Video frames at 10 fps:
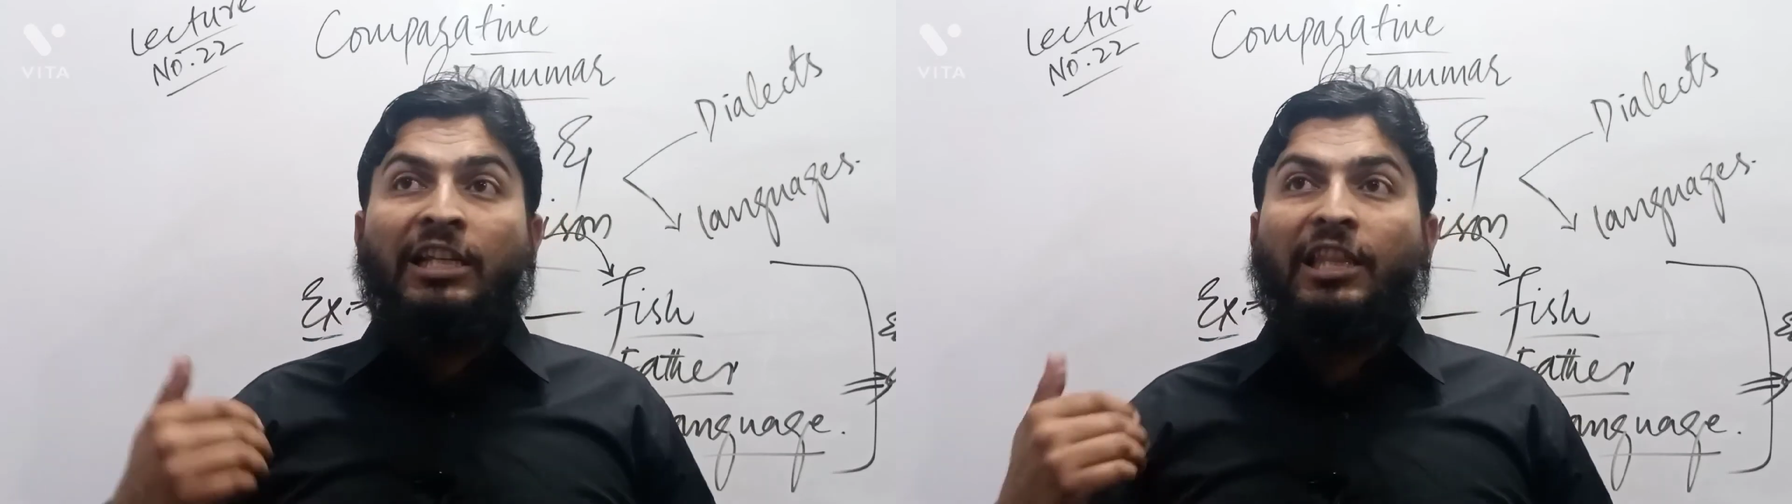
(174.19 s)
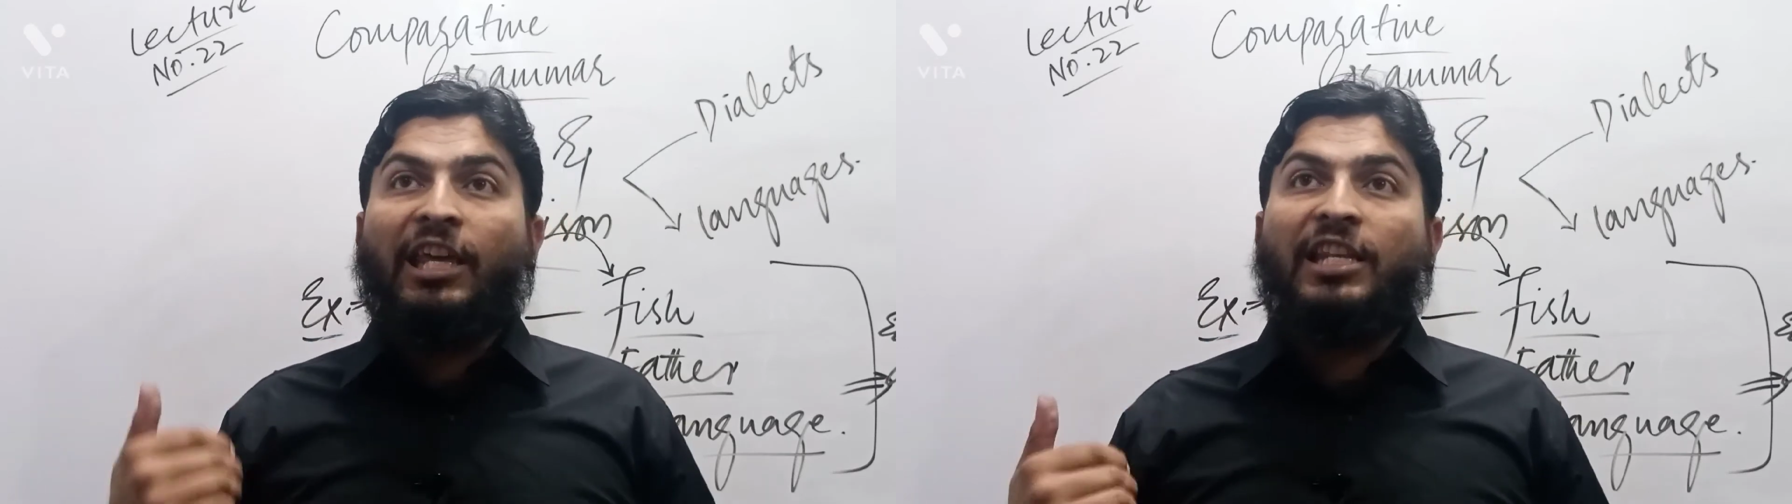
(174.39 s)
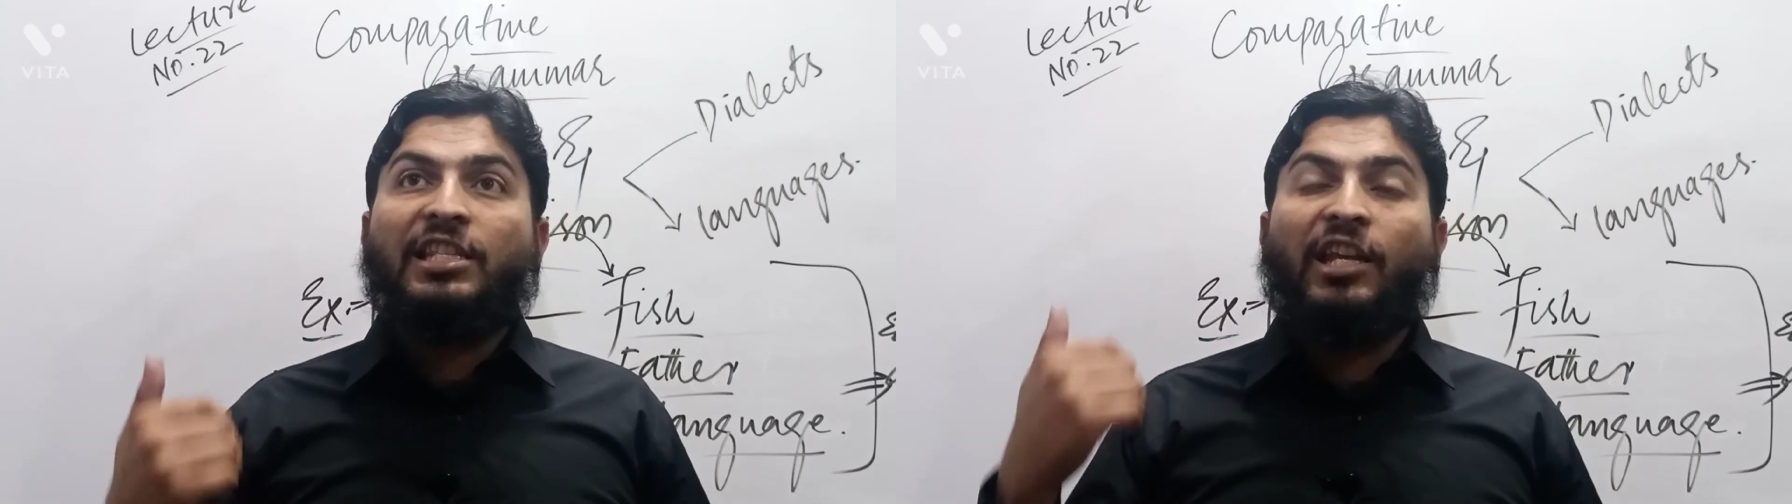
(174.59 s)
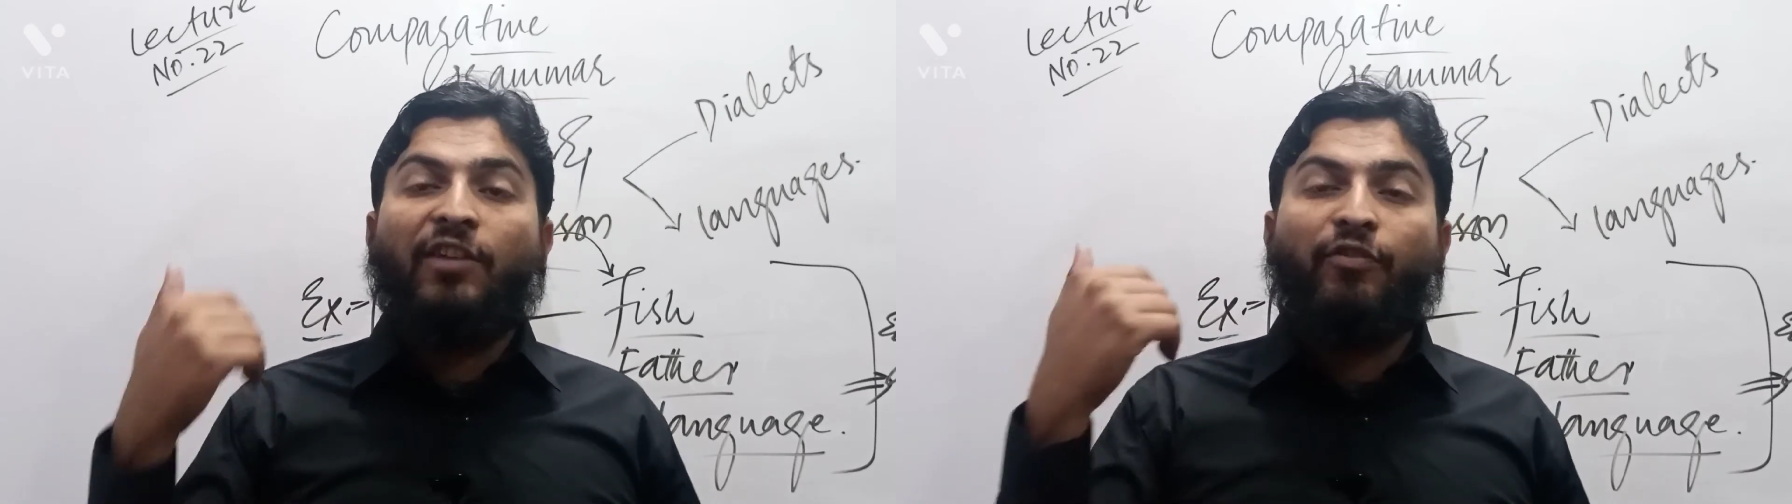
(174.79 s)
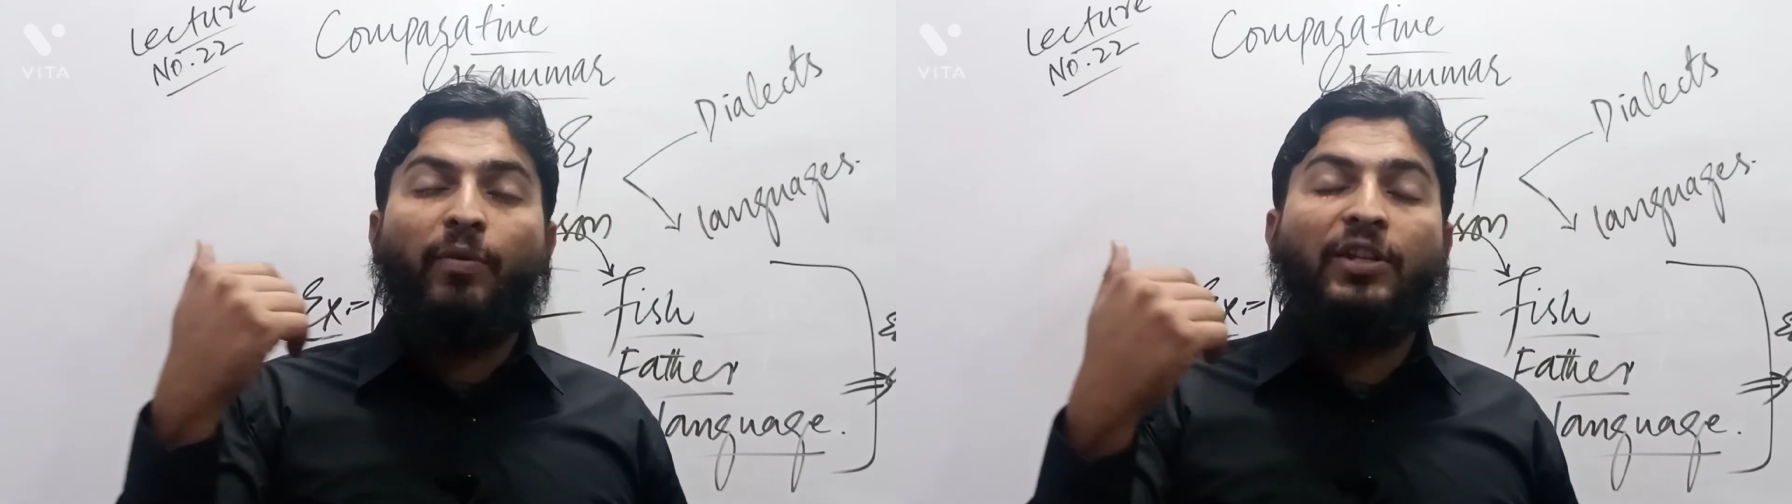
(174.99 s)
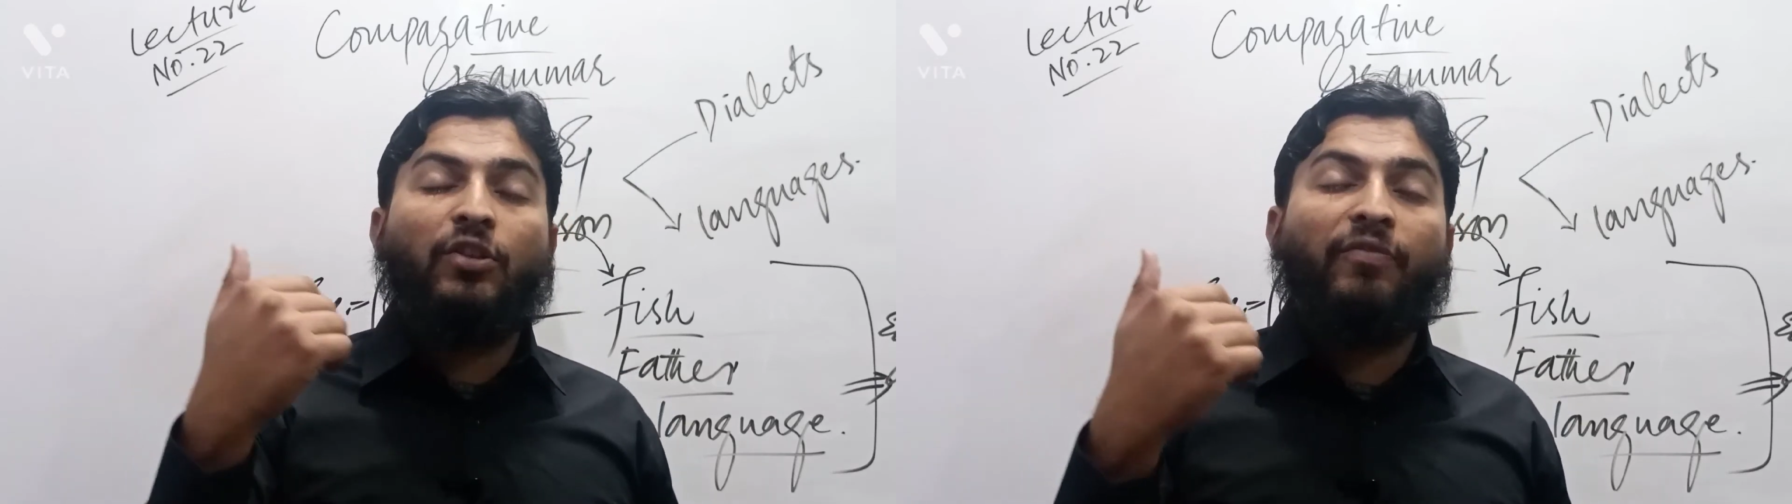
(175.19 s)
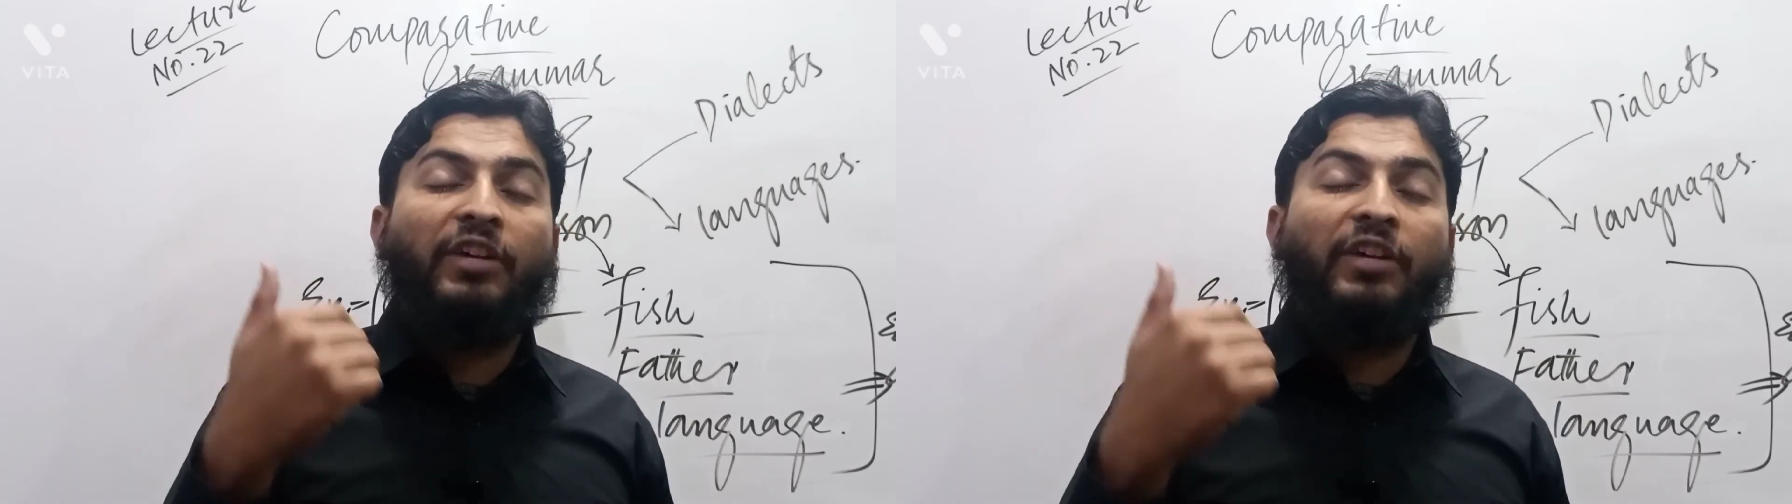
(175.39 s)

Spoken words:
There is the influence of